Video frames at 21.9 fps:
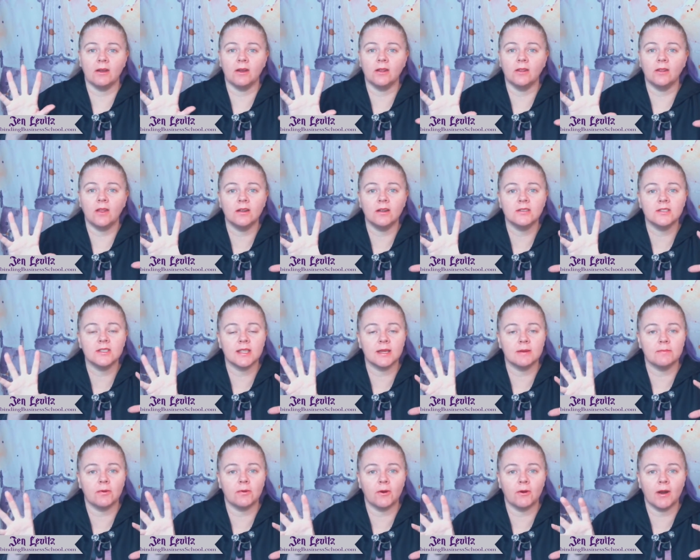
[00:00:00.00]
to Launch
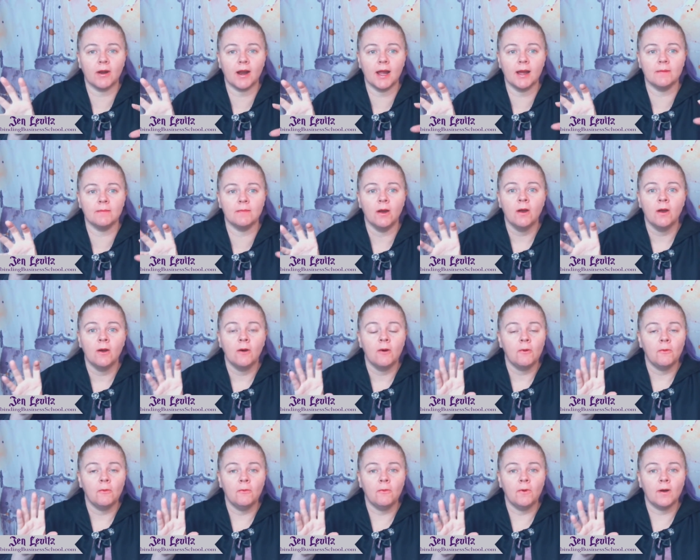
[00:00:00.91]
Them program,
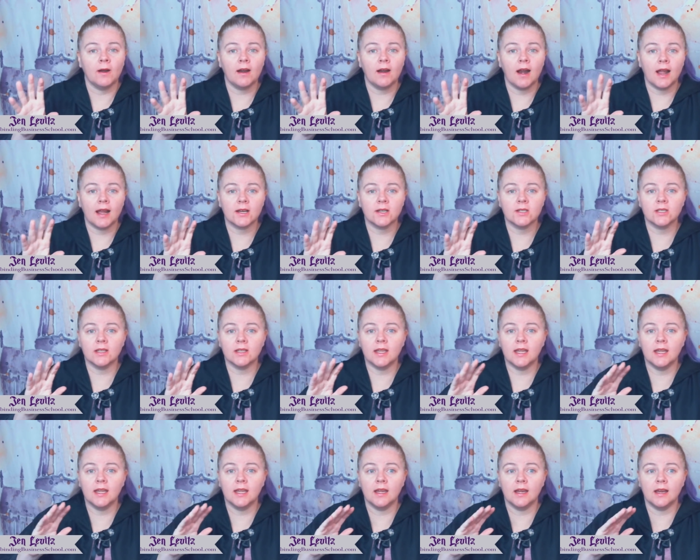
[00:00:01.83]
we're
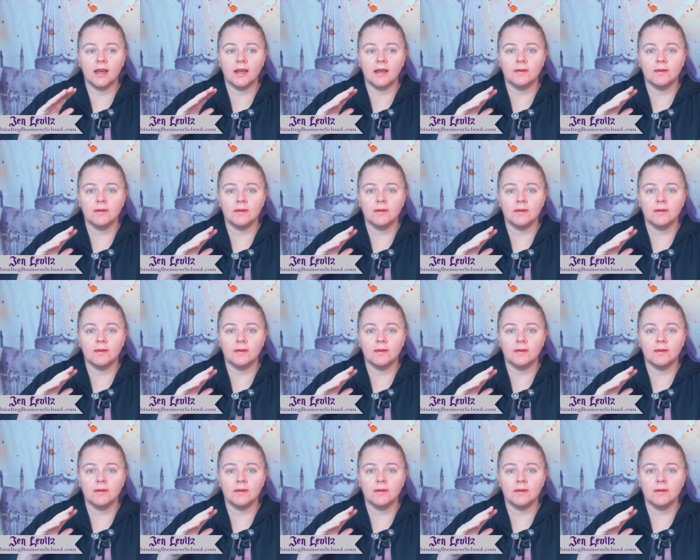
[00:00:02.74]
actually,